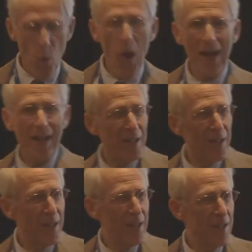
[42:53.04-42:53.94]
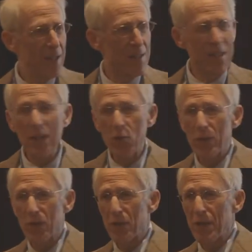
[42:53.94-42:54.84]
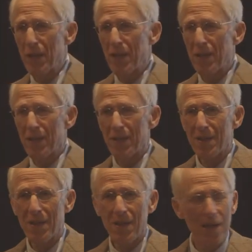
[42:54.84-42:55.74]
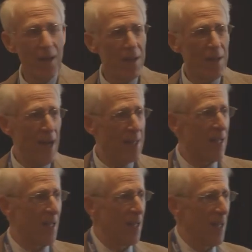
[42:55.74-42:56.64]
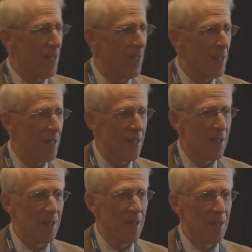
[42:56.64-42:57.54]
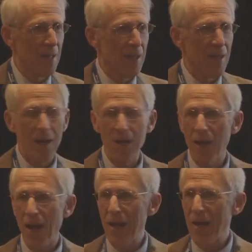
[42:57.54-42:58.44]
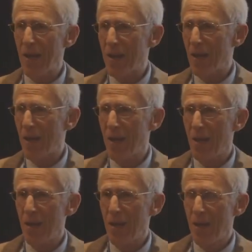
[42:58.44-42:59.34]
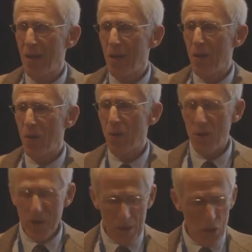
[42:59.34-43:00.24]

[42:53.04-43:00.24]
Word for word: quietly, secretively, not tell Helen, hide it? Or does he